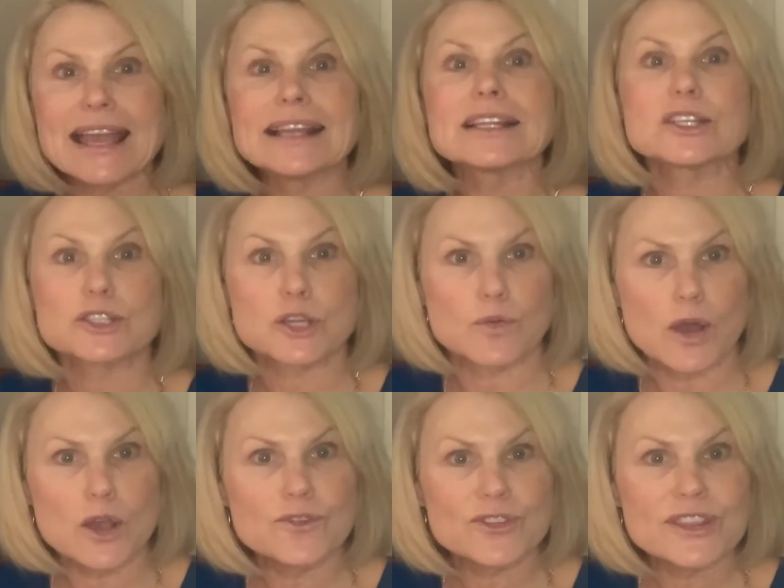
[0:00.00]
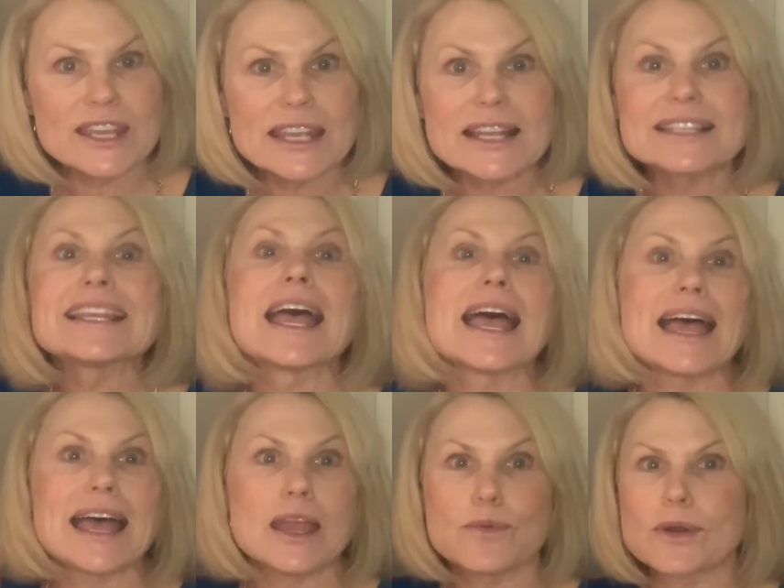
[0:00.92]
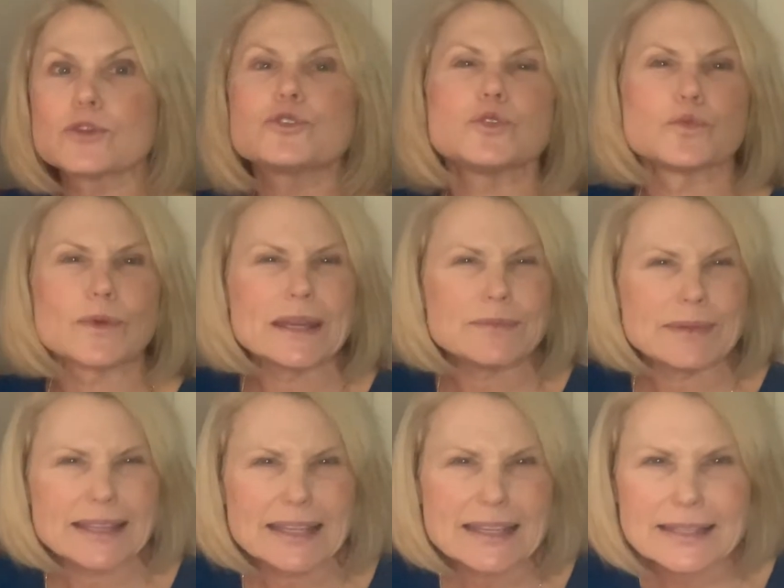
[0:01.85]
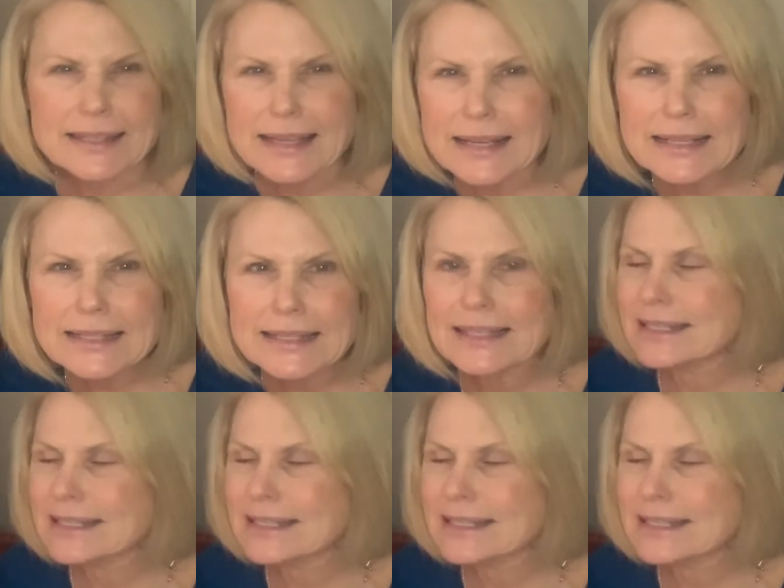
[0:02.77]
let's go over this. Hey, why don't you read me these sentences